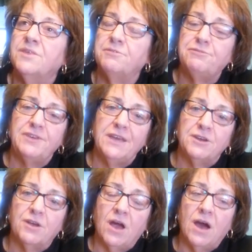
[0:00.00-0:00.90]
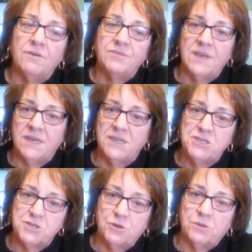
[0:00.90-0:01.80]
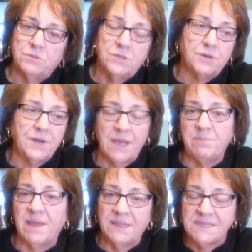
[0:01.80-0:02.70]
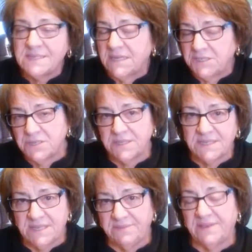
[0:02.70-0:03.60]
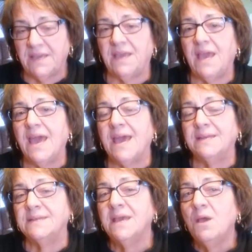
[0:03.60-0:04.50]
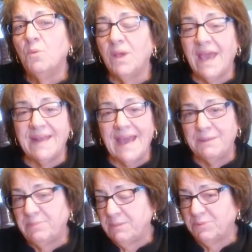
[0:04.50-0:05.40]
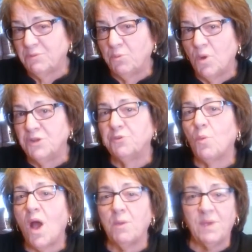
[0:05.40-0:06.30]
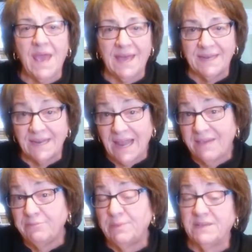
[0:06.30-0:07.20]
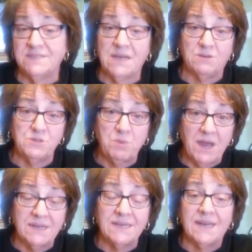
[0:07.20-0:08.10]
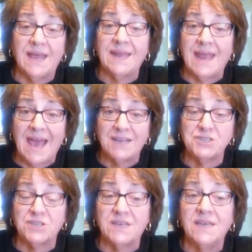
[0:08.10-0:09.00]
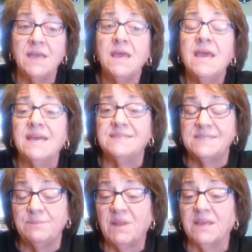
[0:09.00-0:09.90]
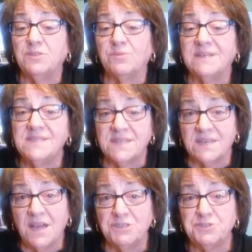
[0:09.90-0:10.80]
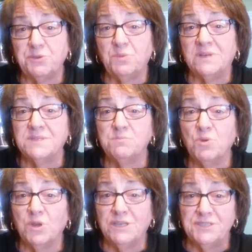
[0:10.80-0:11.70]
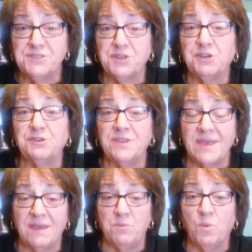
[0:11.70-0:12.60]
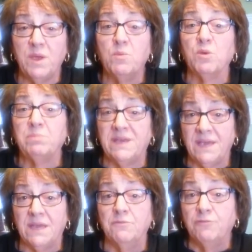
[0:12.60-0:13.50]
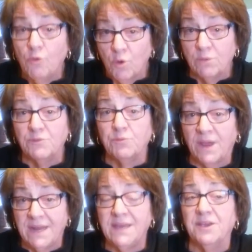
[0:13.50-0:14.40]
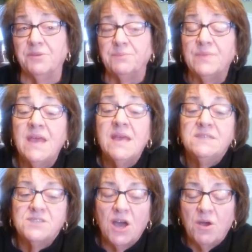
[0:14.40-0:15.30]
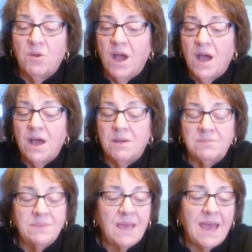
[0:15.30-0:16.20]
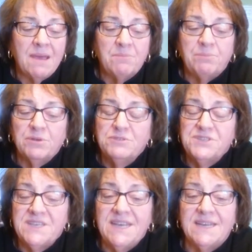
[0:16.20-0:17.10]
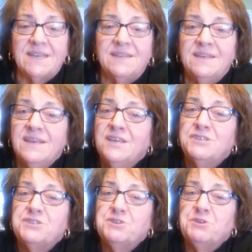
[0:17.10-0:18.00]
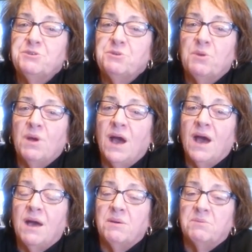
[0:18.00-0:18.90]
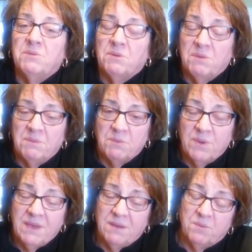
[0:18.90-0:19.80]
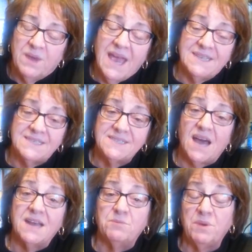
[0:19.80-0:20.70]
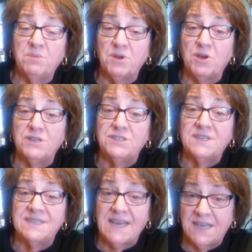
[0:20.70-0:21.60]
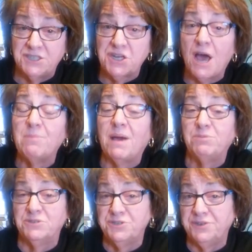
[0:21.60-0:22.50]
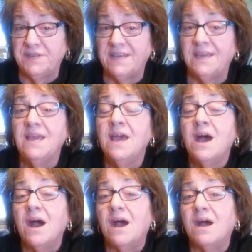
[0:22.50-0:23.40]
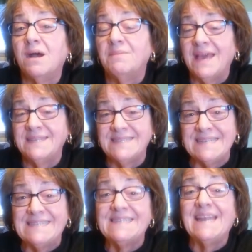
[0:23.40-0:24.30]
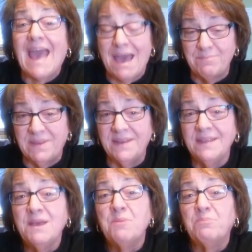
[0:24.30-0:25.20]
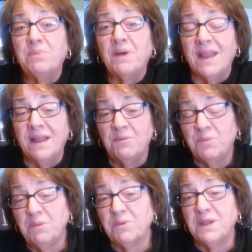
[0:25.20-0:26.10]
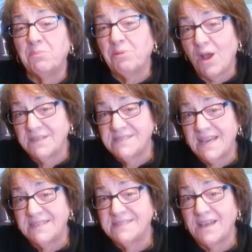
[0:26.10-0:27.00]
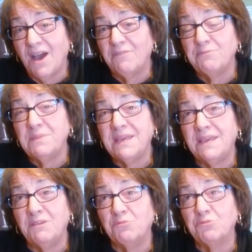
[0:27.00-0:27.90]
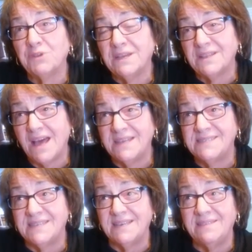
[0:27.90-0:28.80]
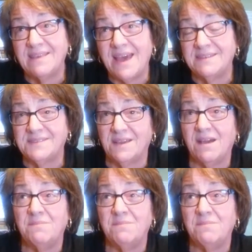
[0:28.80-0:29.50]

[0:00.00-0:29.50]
fear of the initial listening to the TV. And we had people wonder why we hadn't left because I was pregnant. And actually, it seemed like the rest of the country was more concerned than we were being informed right here. So proceeded to, we had decided we were going to take a job opportunity, and it didn't happen. But we were in a process of me realizing that